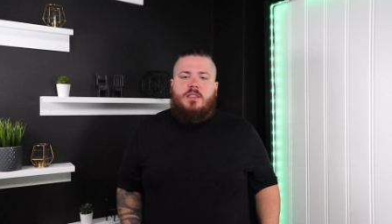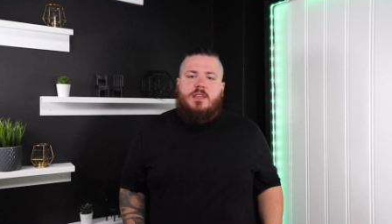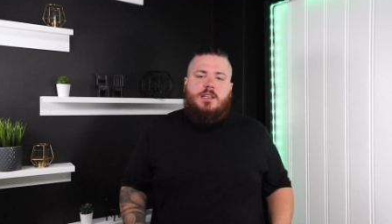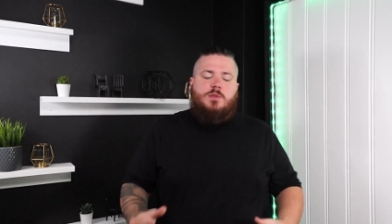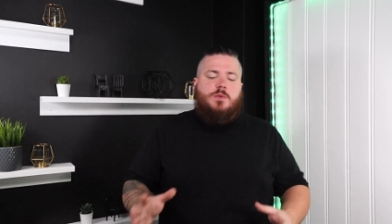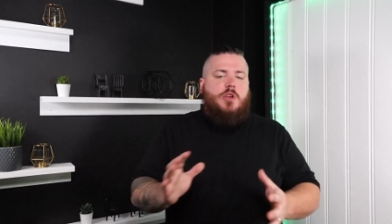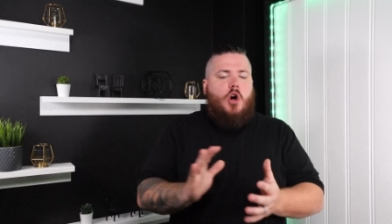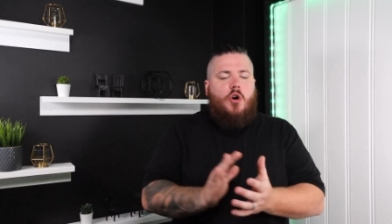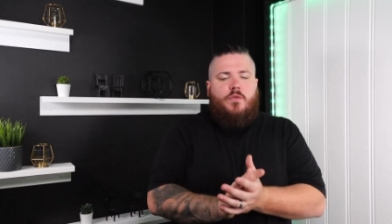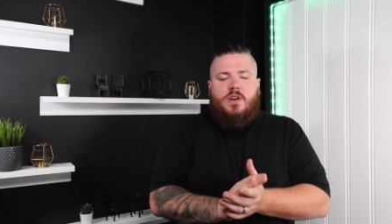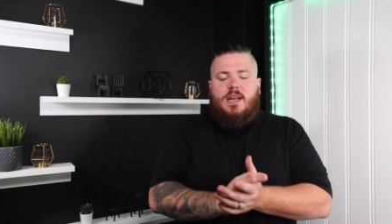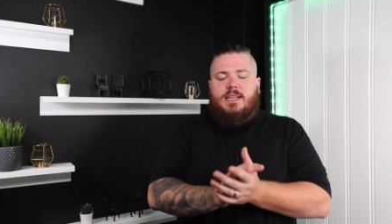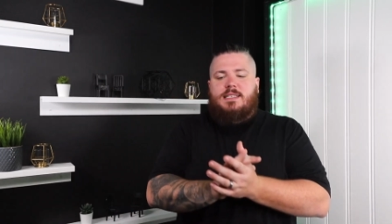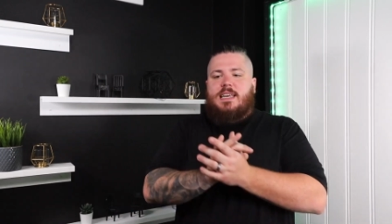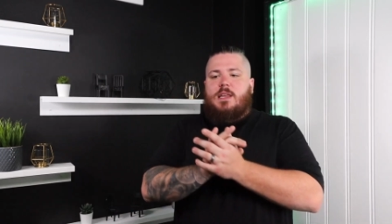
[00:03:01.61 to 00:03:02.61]
things with
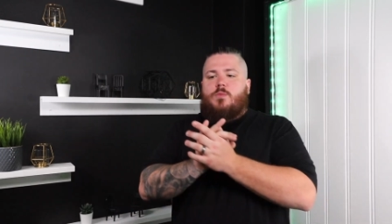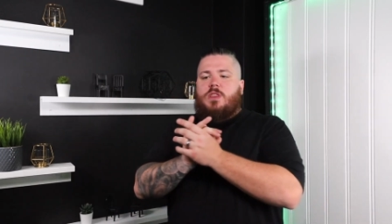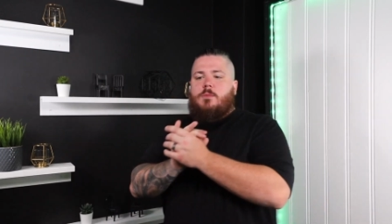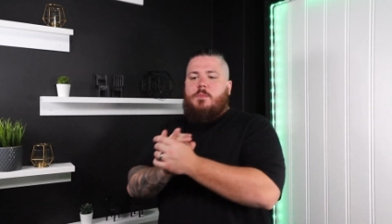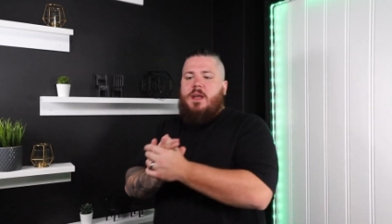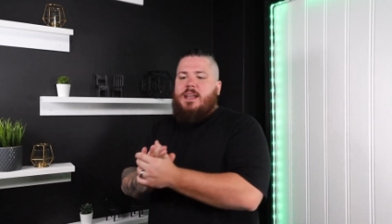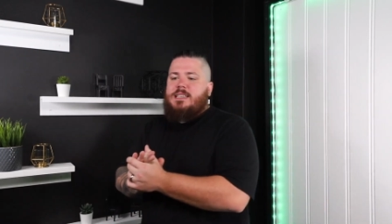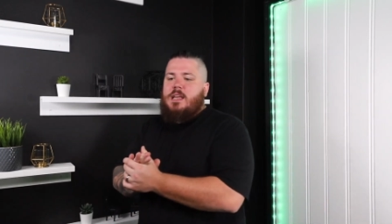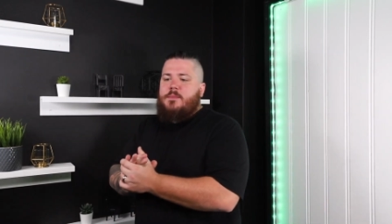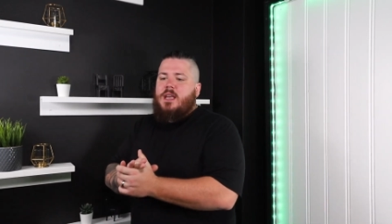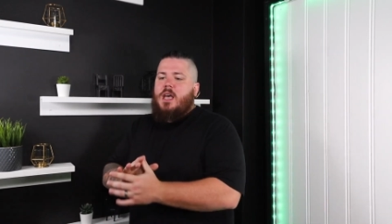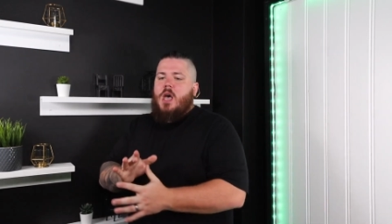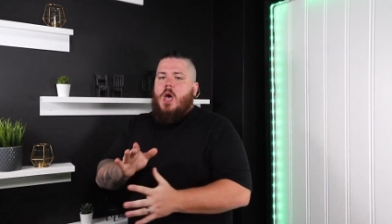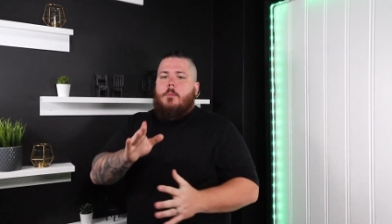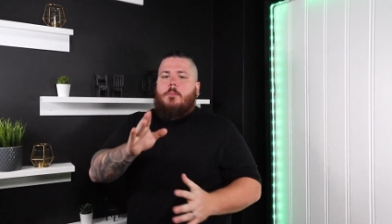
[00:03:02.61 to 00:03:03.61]
COVID-19, with the
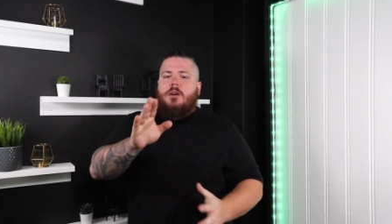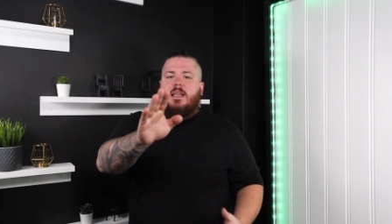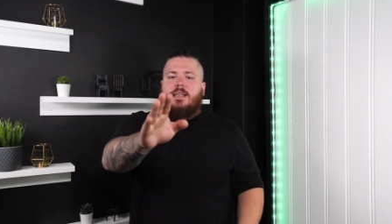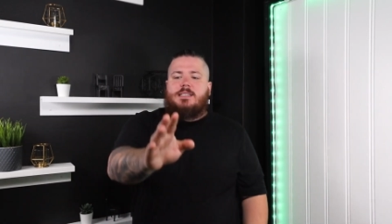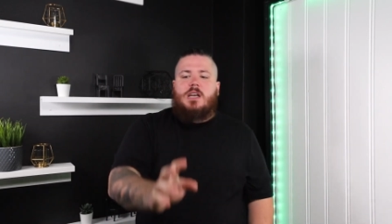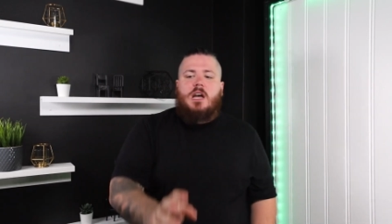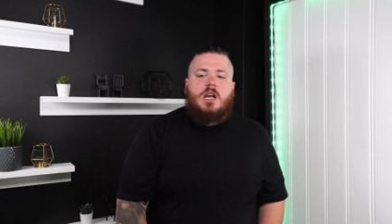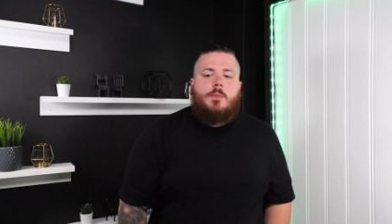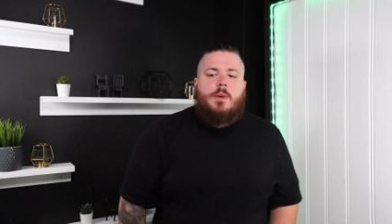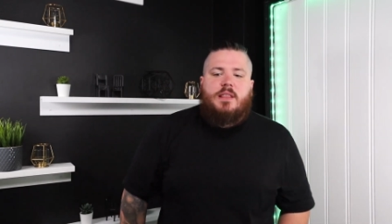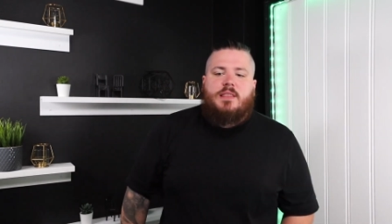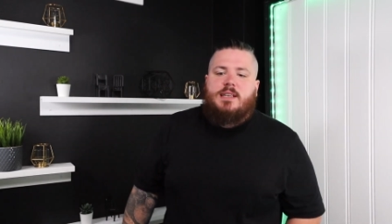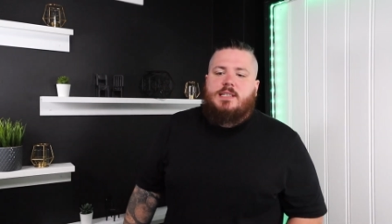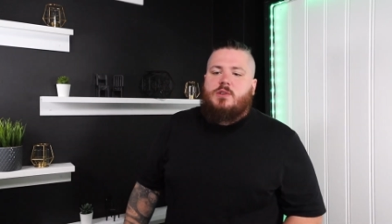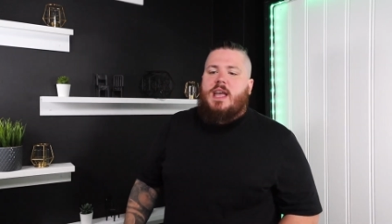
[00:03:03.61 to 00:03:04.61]
pandemic, but let's talk about
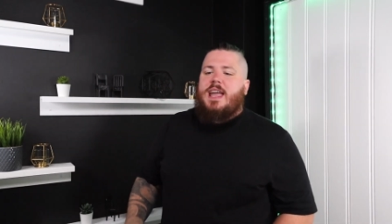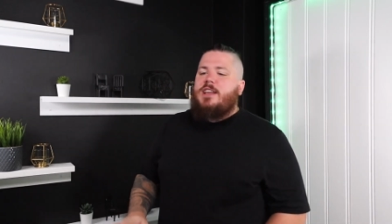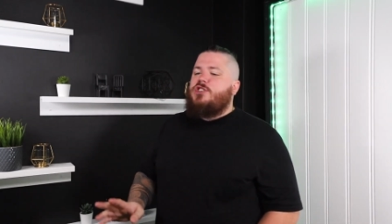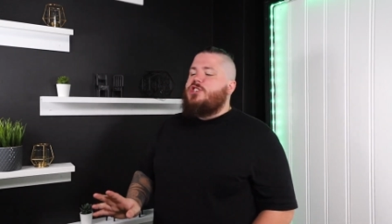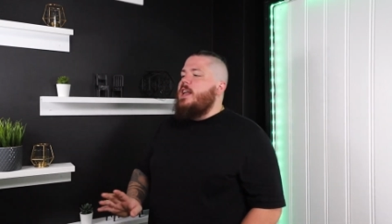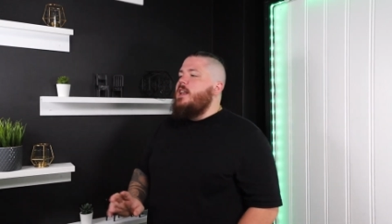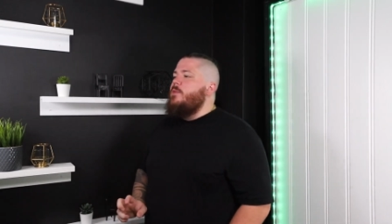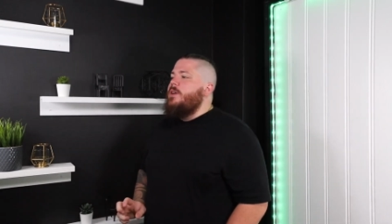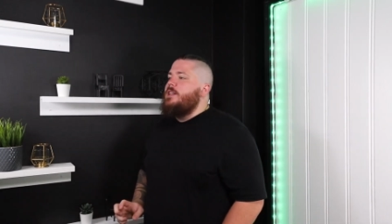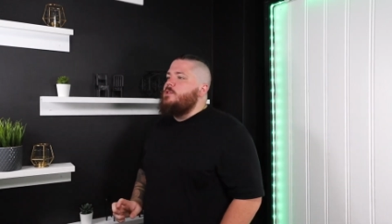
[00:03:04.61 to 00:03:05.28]
this, okay? In January